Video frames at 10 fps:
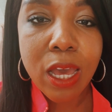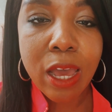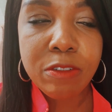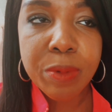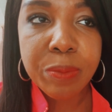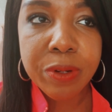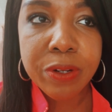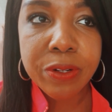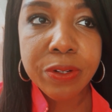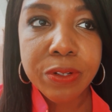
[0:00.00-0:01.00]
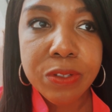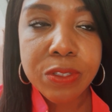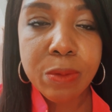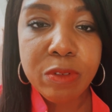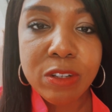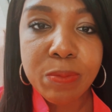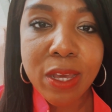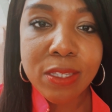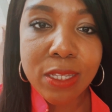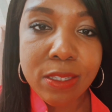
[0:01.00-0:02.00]
I remember some of the
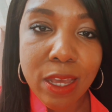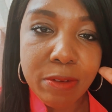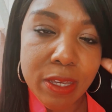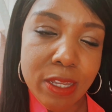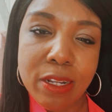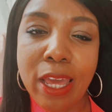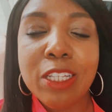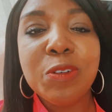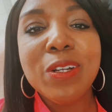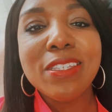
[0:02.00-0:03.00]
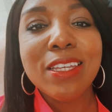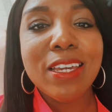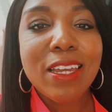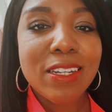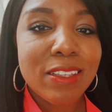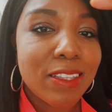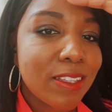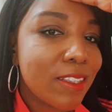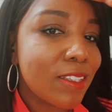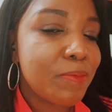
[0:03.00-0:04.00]
responses I would get, like towards the end of
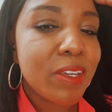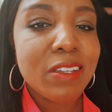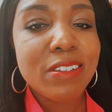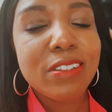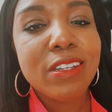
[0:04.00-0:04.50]
the speech,